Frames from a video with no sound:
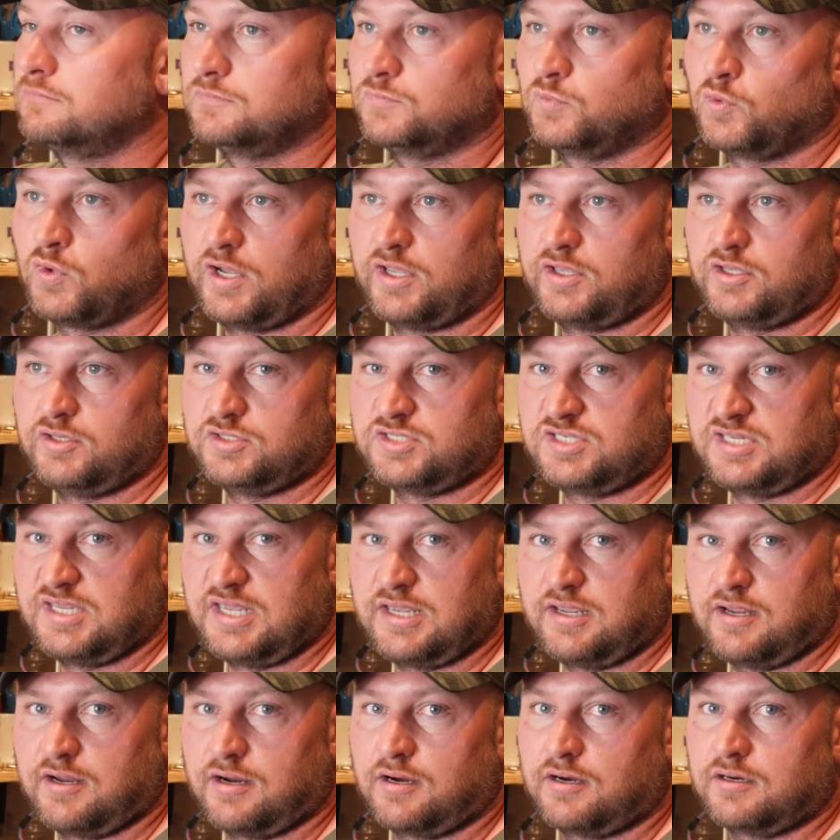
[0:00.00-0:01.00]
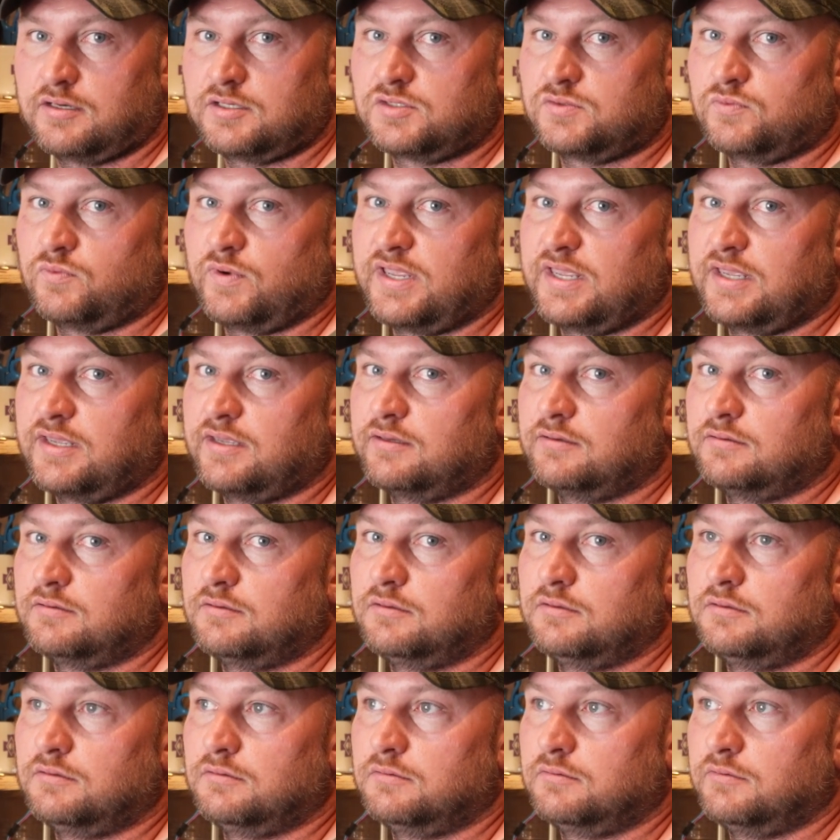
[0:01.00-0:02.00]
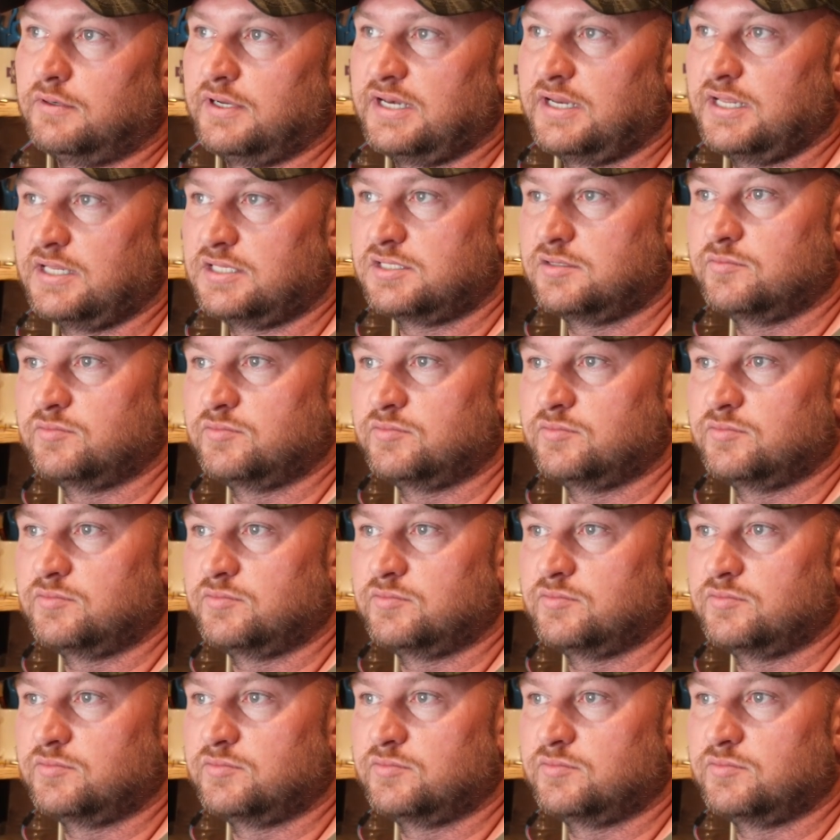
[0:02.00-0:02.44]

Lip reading: what you see here is we did